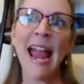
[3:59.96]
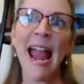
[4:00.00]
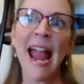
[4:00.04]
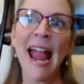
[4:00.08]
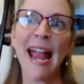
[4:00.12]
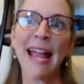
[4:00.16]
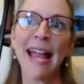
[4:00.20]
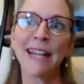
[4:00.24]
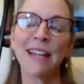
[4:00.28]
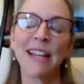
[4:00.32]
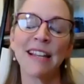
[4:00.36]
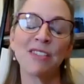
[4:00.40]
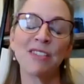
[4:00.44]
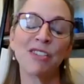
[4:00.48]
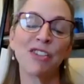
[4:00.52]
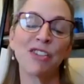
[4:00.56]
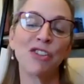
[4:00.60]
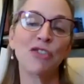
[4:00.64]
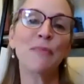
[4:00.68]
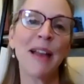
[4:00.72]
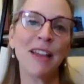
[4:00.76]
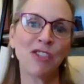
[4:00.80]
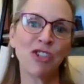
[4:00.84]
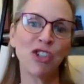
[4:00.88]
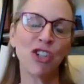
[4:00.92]
And as you
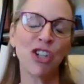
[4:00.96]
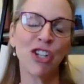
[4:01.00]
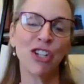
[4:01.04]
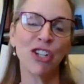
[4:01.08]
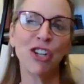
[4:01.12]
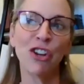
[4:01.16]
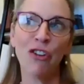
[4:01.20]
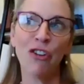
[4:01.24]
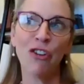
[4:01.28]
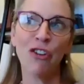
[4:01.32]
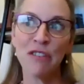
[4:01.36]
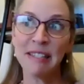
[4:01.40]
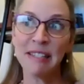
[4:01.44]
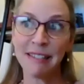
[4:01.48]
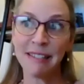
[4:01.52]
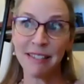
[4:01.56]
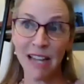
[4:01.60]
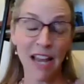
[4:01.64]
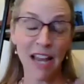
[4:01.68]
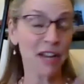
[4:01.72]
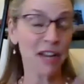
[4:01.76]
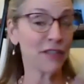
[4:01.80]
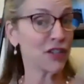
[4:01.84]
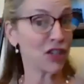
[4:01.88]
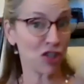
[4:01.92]
mentioned, you know, this is
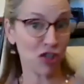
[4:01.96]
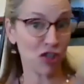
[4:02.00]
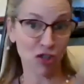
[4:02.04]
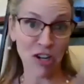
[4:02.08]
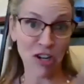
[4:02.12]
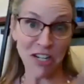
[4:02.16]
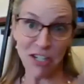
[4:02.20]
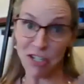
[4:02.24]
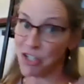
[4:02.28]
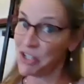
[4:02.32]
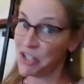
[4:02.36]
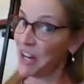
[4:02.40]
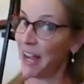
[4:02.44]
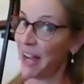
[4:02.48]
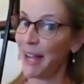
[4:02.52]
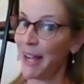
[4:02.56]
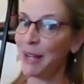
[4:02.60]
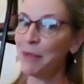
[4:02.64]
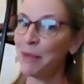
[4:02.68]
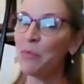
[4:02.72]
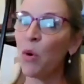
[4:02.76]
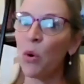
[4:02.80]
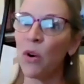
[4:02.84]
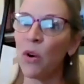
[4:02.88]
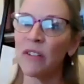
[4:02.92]
kind of a strange
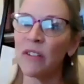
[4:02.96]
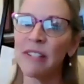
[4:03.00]
time, or